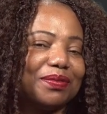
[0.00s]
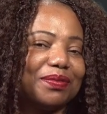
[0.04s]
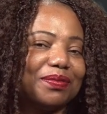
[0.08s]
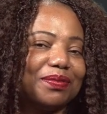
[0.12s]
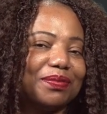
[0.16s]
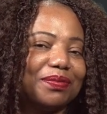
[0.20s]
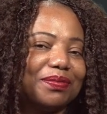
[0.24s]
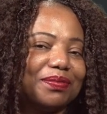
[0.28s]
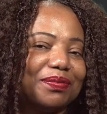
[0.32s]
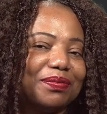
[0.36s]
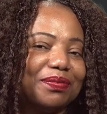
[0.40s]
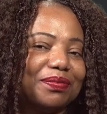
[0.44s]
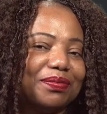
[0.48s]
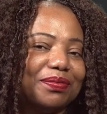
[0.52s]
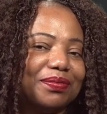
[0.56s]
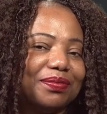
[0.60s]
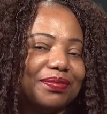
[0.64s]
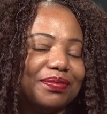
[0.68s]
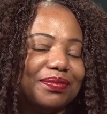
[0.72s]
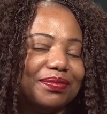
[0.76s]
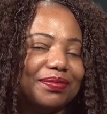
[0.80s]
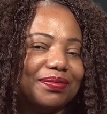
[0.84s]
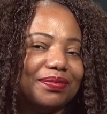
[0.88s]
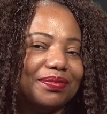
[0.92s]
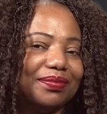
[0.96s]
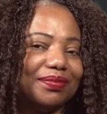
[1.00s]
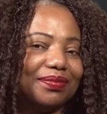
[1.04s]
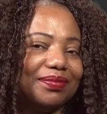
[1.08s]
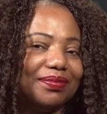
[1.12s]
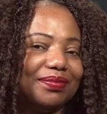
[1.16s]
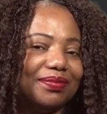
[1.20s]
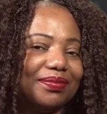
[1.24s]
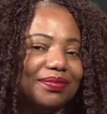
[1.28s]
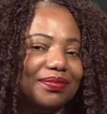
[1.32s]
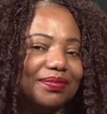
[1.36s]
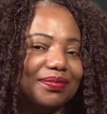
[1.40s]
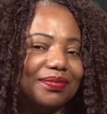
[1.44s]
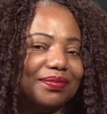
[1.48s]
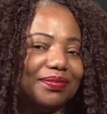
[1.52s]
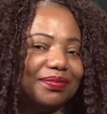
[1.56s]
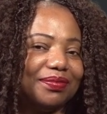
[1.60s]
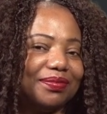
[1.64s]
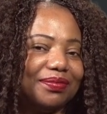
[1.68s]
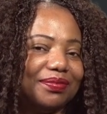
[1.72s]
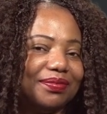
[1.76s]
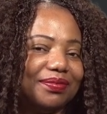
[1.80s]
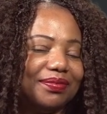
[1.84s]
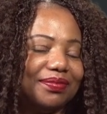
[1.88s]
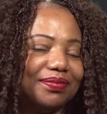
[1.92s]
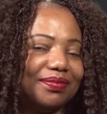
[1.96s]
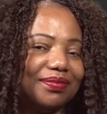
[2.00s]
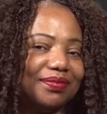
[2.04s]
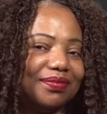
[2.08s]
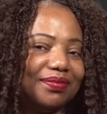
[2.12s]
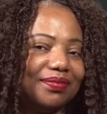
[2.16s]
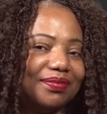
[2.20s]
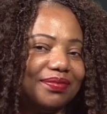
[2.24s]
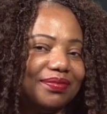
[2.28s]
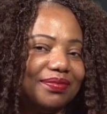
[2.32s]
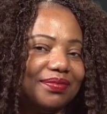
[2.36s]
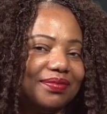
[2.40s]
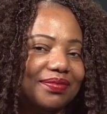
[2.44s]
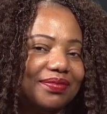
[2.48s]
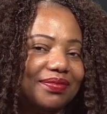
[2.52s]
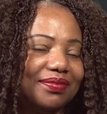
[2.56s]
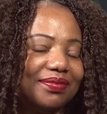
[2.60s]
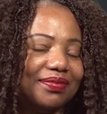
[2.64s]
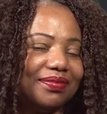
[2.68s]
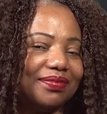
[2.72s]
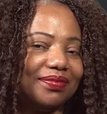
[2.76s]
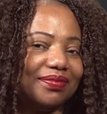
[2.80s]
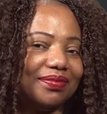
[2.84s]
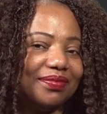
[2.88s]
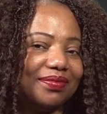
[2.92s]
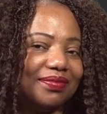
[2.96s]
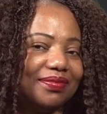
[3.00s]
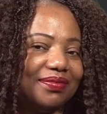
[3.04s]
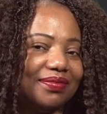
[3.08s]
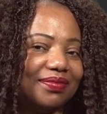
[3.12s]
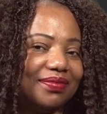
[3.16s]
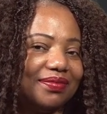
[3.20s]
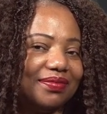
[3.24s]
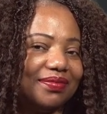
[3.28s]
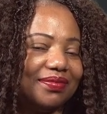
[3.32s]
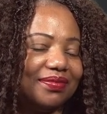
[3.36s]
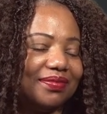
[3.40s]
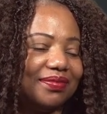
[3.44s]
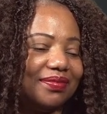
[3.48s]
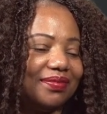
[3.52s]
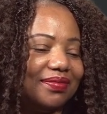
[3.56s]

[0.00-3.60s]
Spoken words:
No words are spoken by the person on screen.